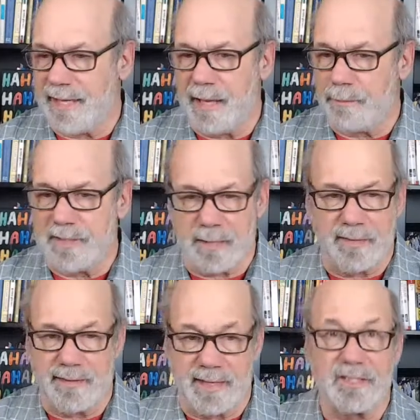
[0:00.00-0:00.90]
can't be
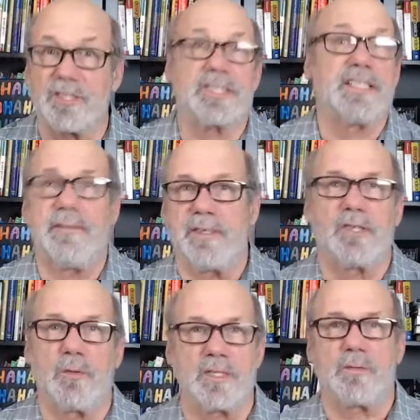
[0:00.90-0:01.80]
something that is just given
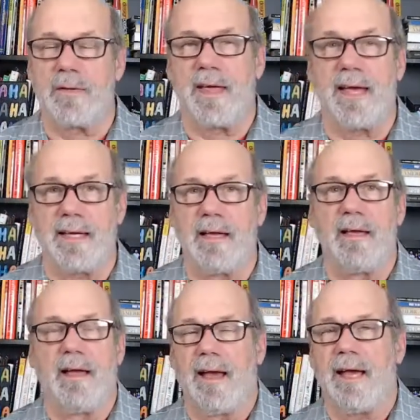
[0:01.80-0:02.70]
to us with a
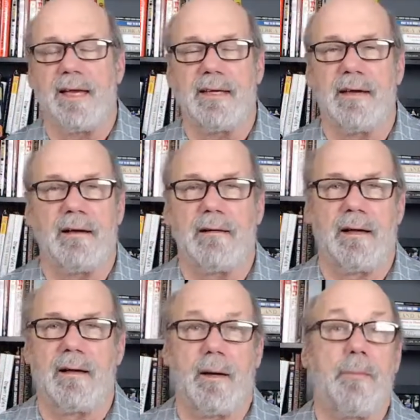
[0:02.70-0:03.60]
a, uh,
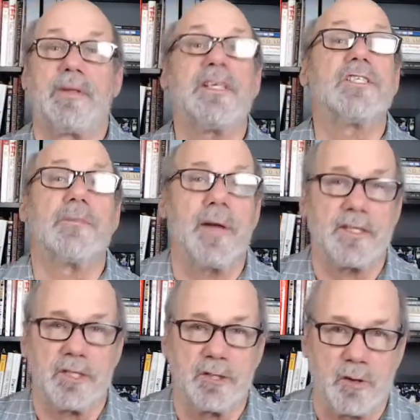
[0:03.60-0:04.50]
a
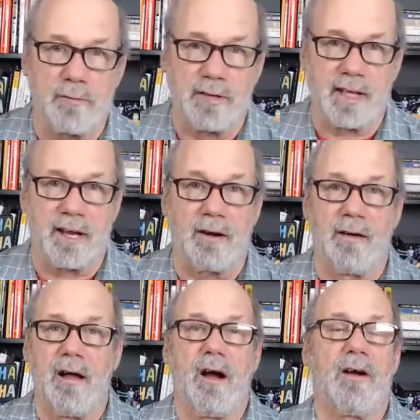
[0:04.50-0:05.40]
participation trophy like our,
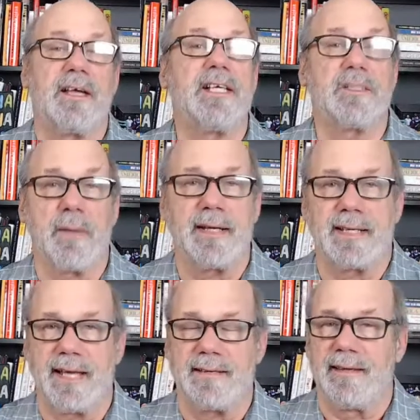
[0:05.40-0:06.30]
our kids might
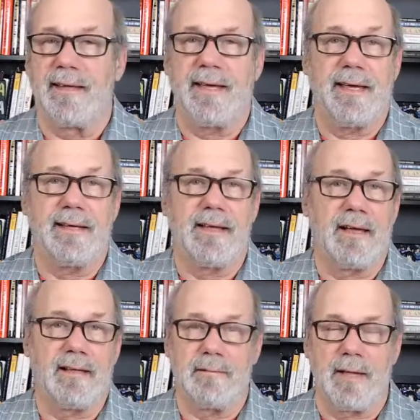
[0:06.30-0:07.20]
get in
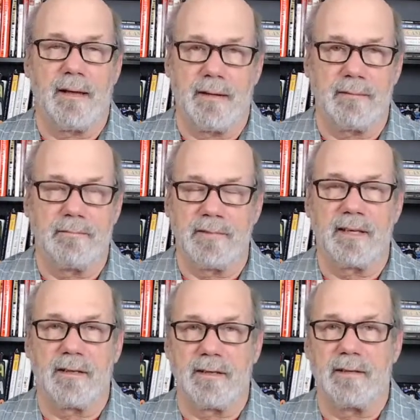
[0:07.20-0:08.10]
uh, uh,
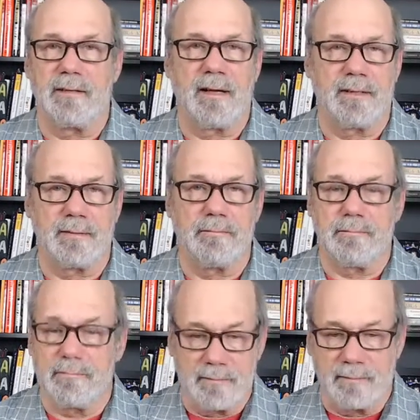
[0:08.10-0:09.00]
little, uh,
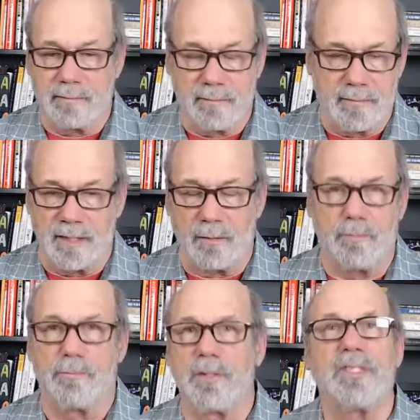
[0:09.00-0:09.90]
you know,
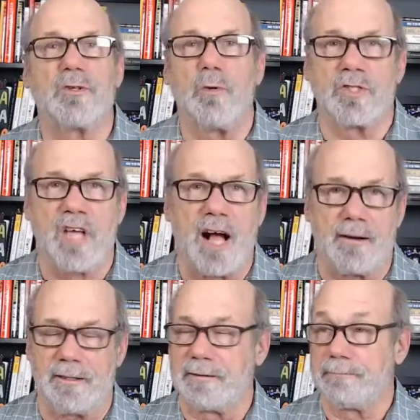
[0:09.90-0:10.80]
preschool
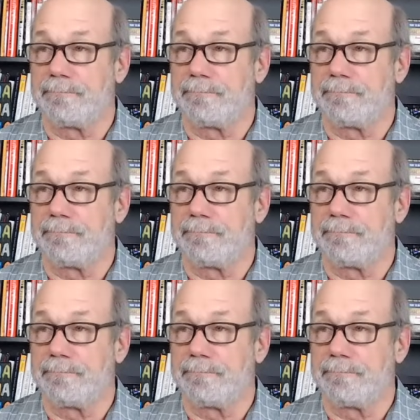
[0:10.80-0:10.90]
soccer.